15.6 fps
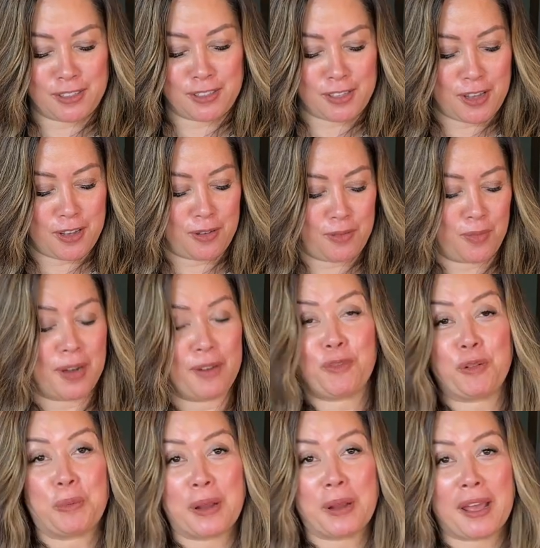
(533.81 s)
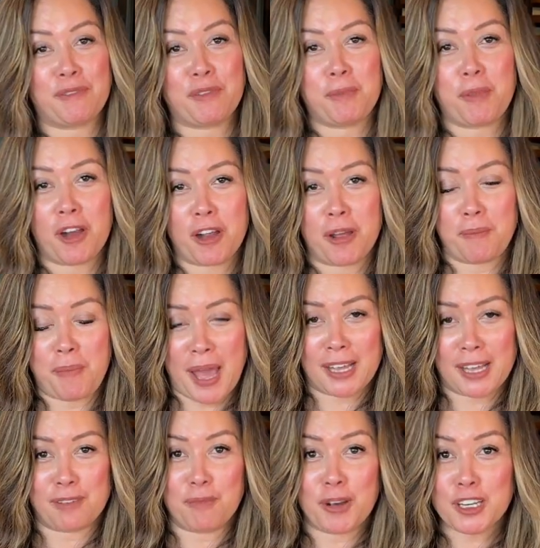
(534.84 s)
so whenever we have a
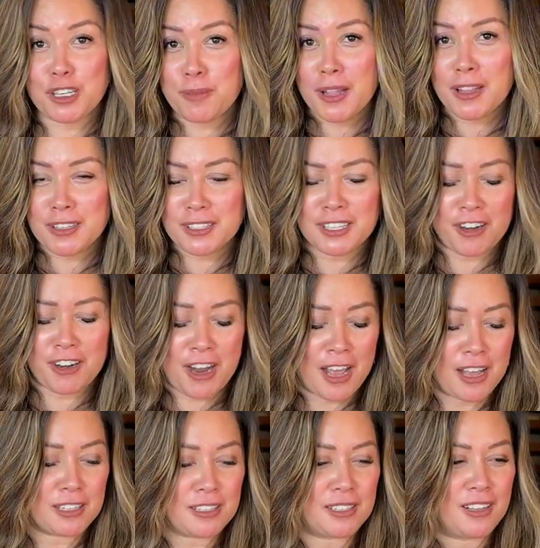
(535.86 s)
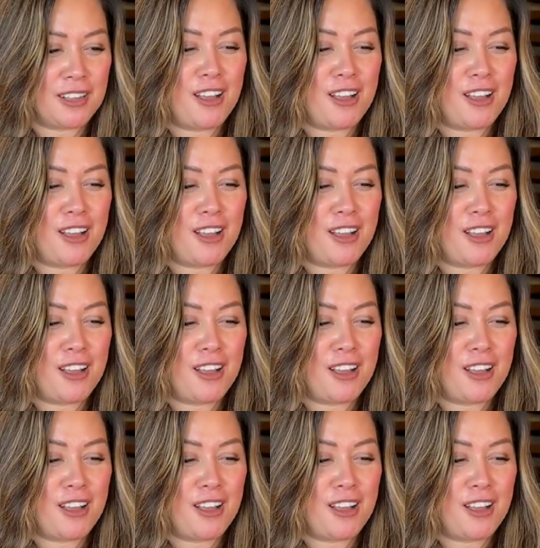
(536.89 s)
bag of marshmallows in our house,